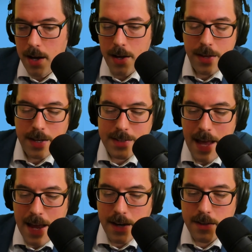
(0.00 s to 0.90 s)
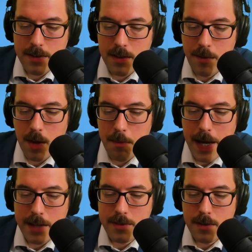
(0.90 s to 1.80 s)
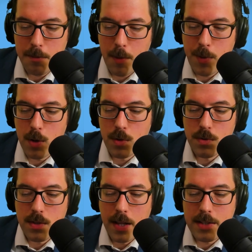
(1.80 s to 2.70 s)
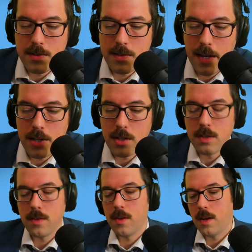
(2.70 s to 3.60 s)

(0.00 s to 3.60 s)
they tanked some of the best proposed legislation